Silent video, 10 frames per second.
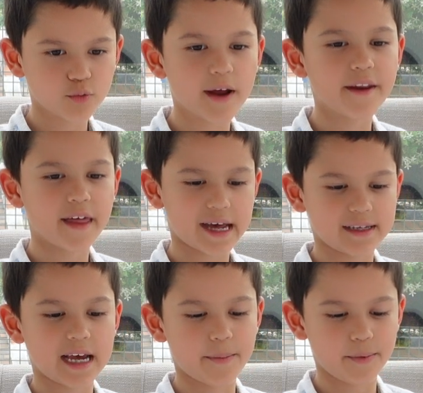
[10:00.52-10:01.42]
when
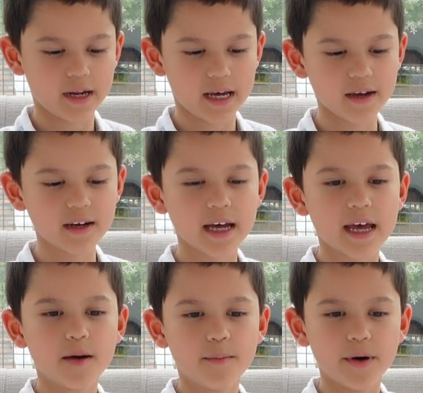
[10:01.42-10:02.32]
that's happening,
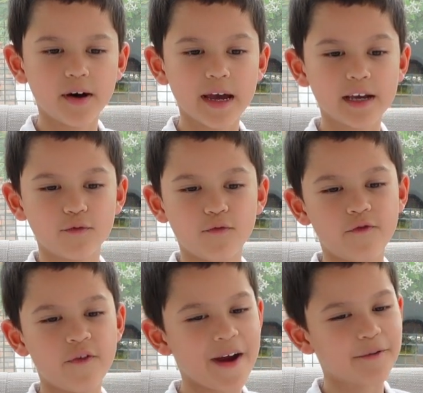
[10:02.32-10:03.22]
but it's
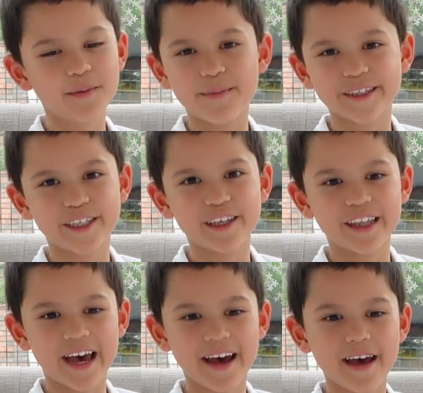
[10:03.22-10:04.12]
very busy
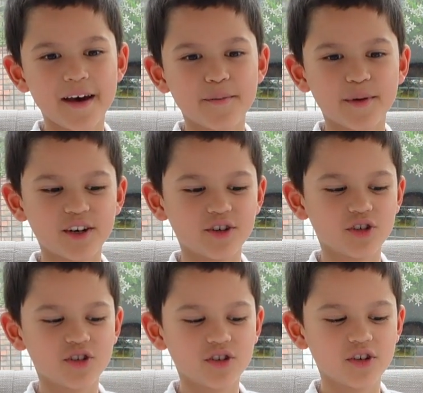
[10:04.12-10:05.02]
there
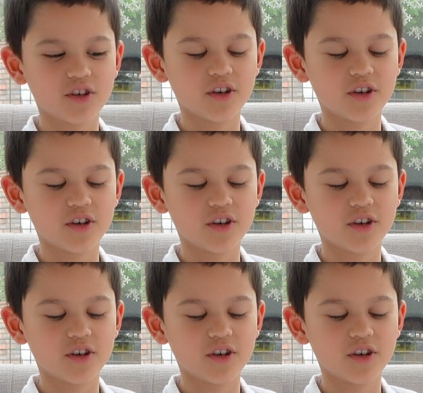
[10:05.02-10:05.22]
because